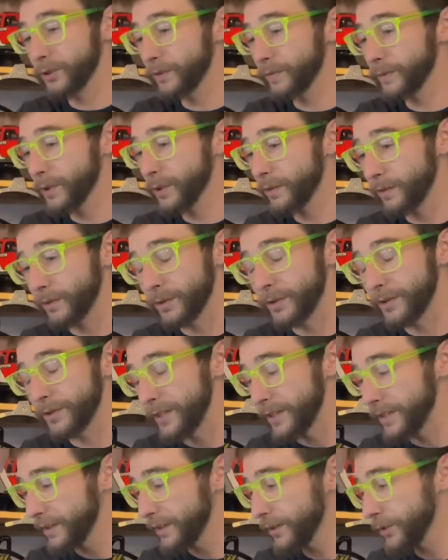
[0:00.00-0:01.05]
servo or
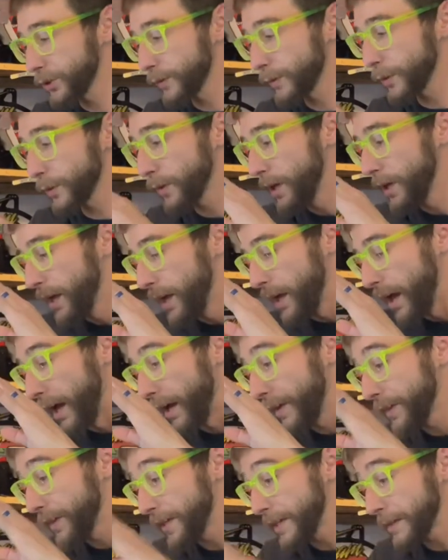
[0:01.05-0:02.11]
the steering servo,
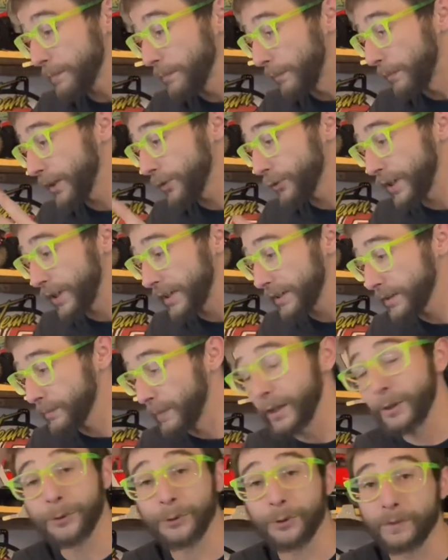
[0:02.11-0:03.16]
the Traxxas
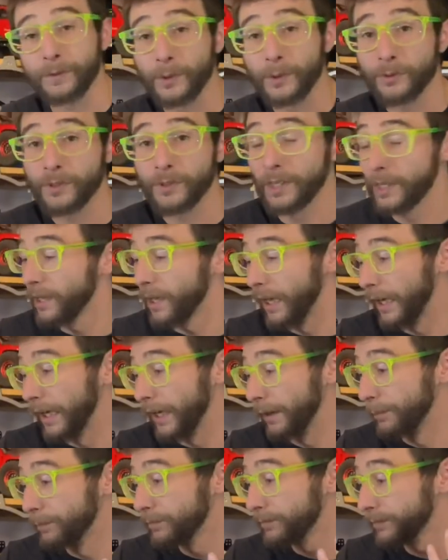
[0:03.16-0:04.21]
micro servos.
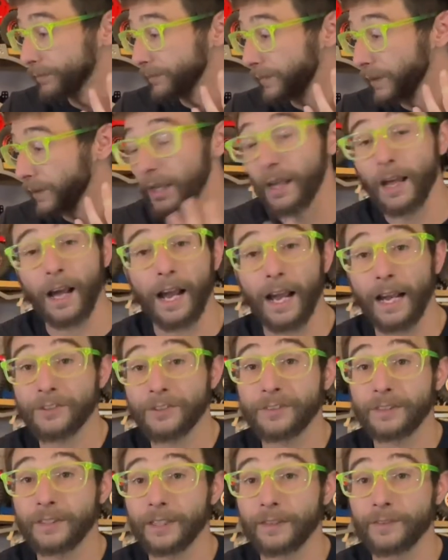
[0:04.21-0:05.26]
I
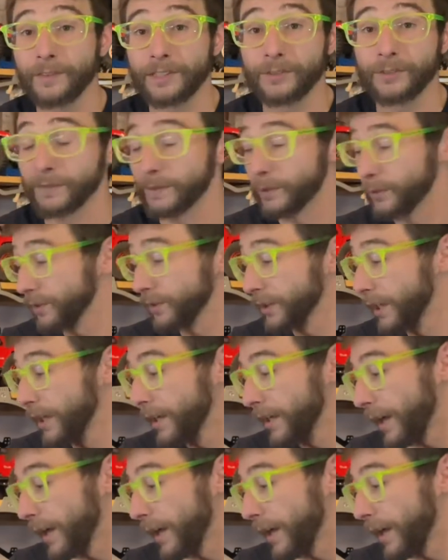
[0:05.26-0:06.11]
actually love these servos.